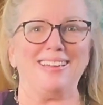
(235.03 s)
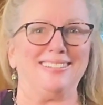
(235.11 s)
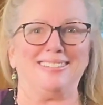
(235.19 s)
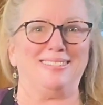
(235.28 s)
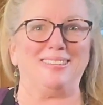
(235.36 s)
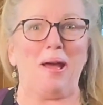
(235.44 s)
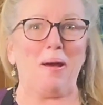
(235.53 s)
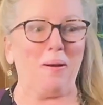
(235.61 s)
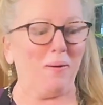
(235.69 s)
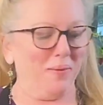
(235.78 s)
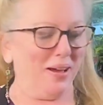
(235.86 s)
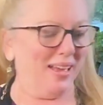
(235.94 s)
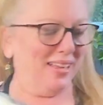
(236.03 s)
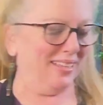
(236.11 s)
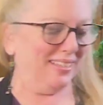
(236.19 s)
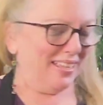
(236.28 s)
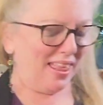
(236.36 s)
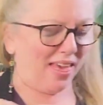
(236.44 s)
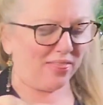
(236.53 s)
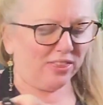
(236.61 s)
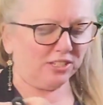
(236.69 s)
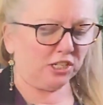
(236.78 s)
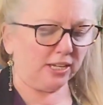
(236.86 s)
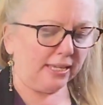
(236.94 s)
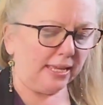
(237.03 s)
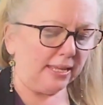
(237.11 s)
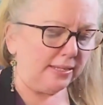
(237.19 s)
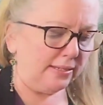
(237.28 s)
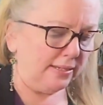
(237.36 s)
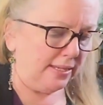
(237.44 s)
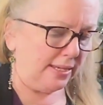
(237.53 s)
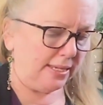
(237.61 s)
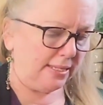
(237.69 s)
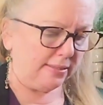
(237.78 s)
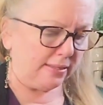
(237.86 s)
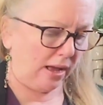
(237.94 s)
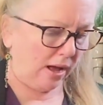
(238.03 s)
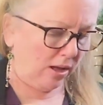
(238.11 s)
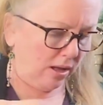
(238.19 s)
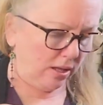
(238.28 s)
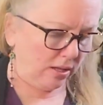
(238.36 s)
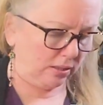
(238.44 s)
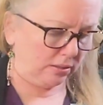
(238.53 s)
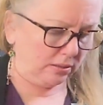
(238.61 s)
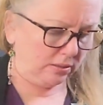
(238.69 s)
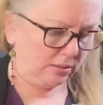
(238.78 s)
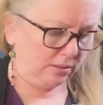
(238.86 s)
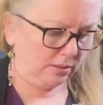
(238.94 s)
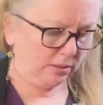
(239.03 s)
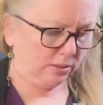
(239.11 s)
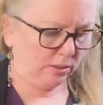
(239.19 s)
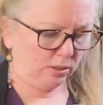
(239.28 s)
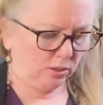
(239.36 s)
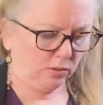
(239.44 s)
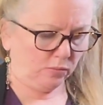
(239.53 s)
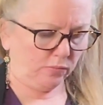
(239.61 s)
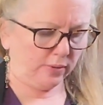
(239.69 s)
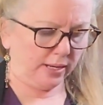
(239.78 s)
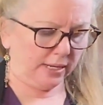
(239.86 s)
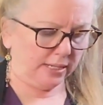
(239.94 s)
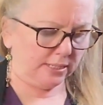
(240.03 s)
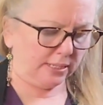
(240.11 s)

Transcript: so the chicken is all ready to